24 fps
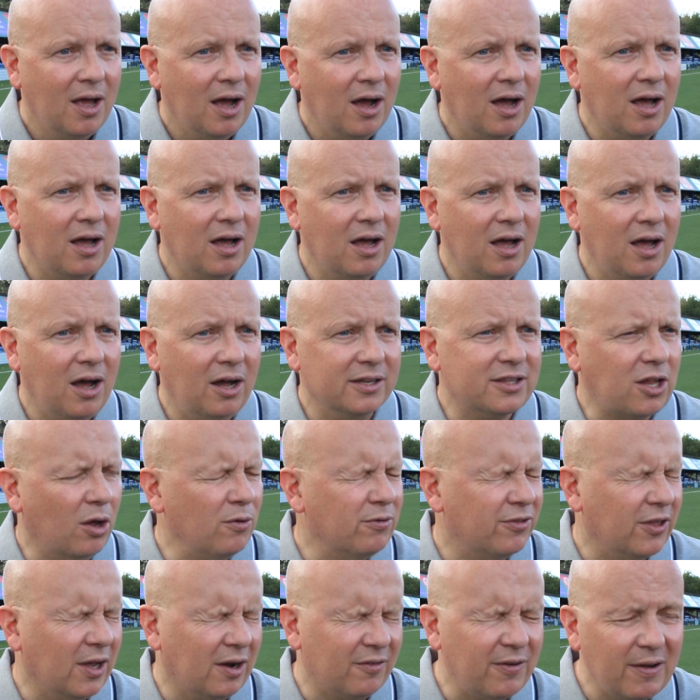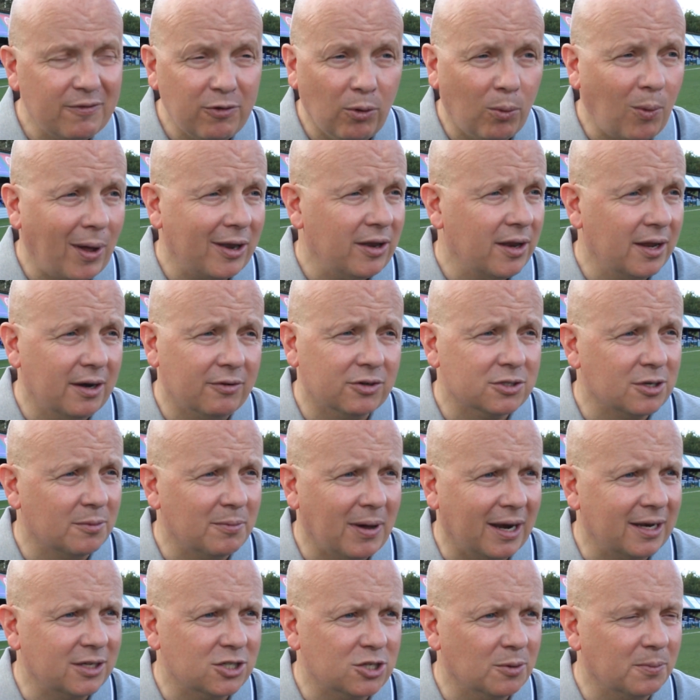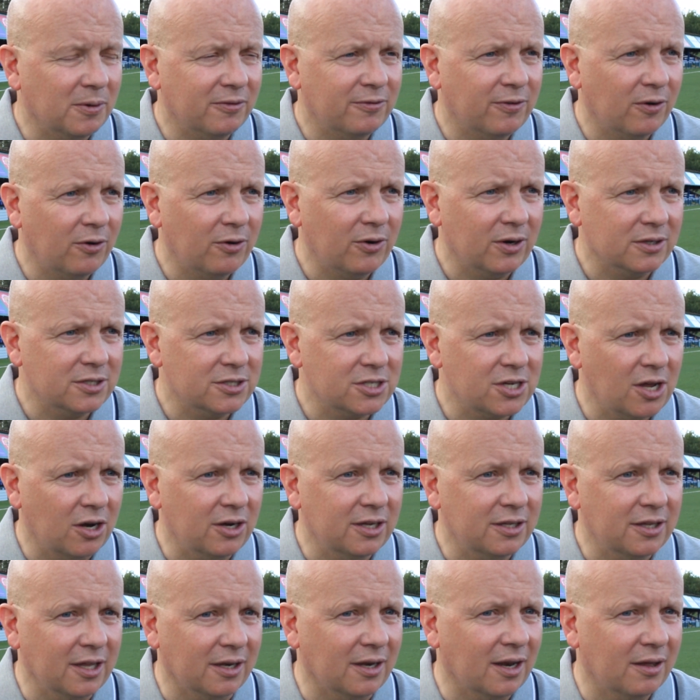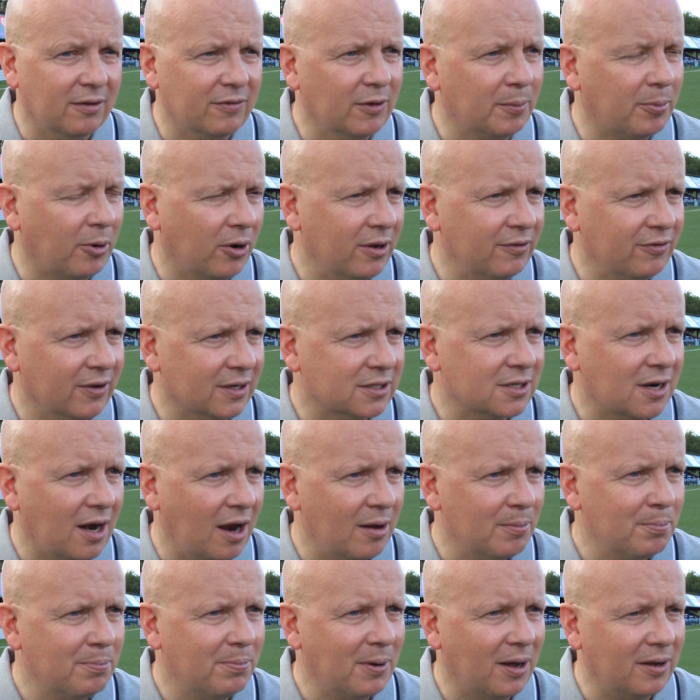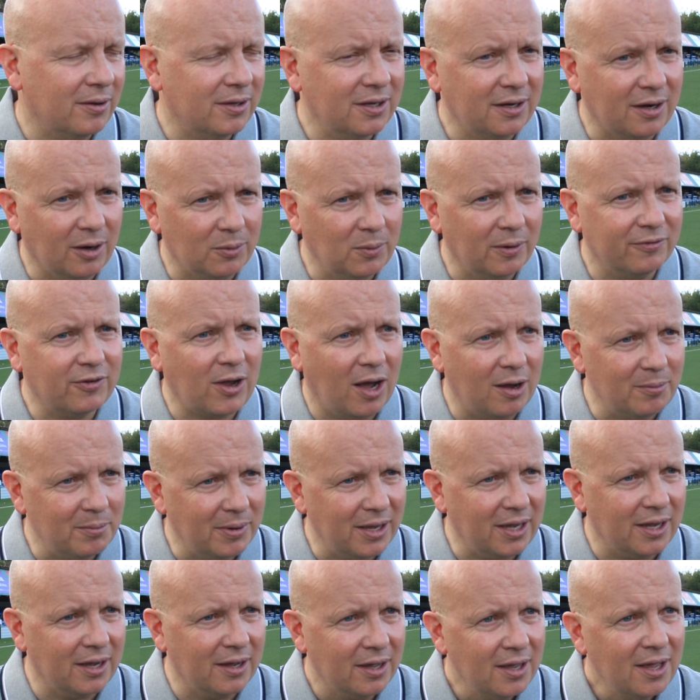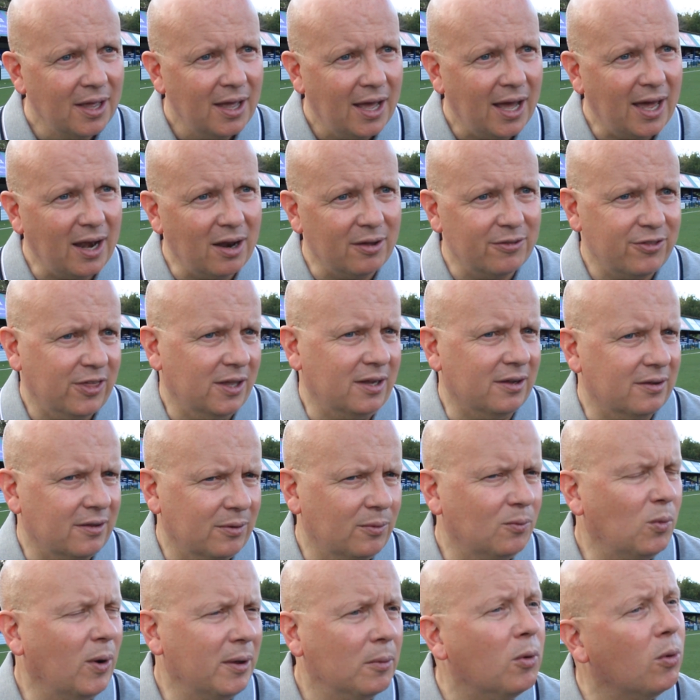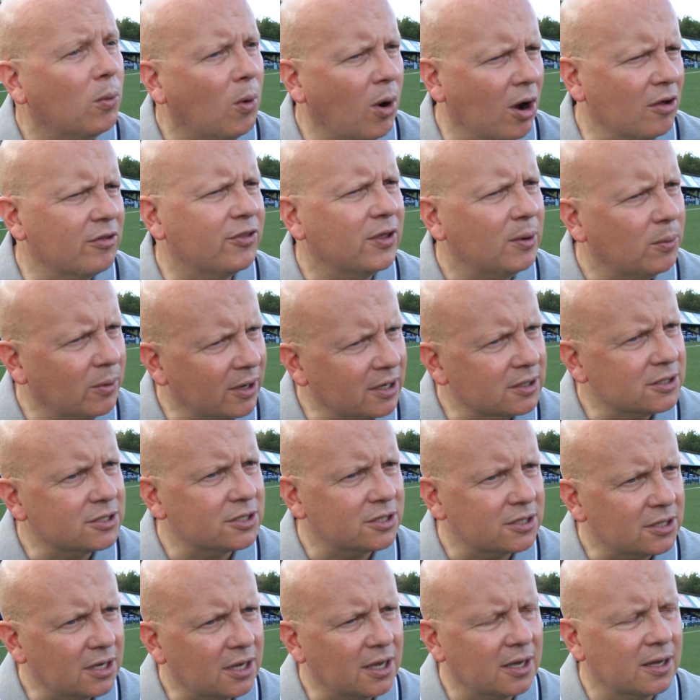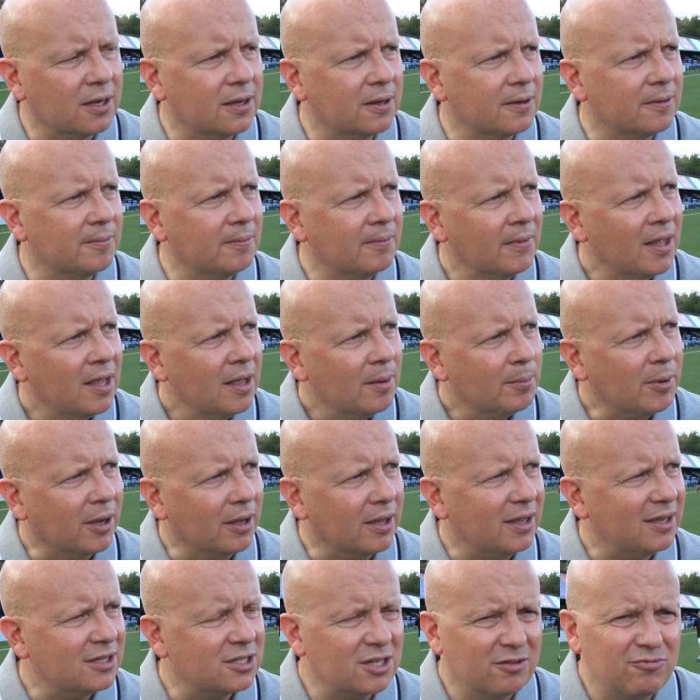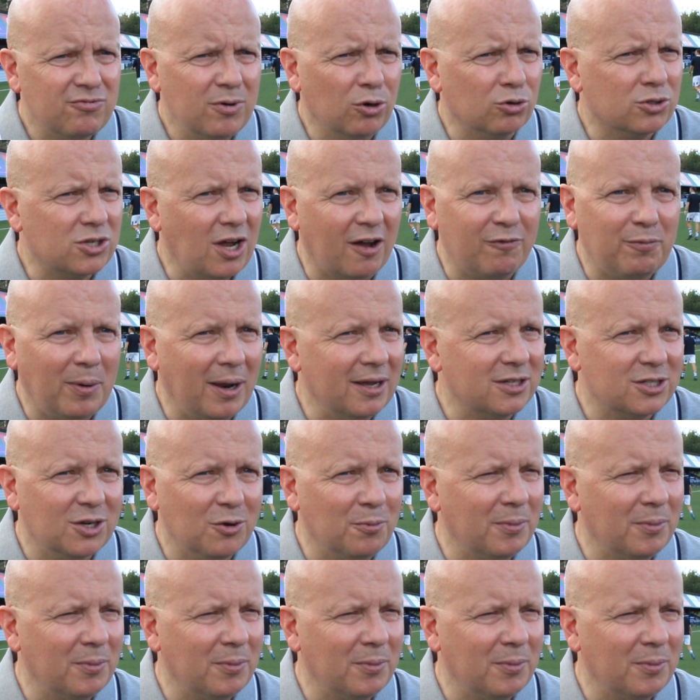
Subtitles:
I don't think I've ever won here as a manager before. I certainly didn't at the previous club, but you know, we've come here and I think we were worthy winners. But it's a real tough place.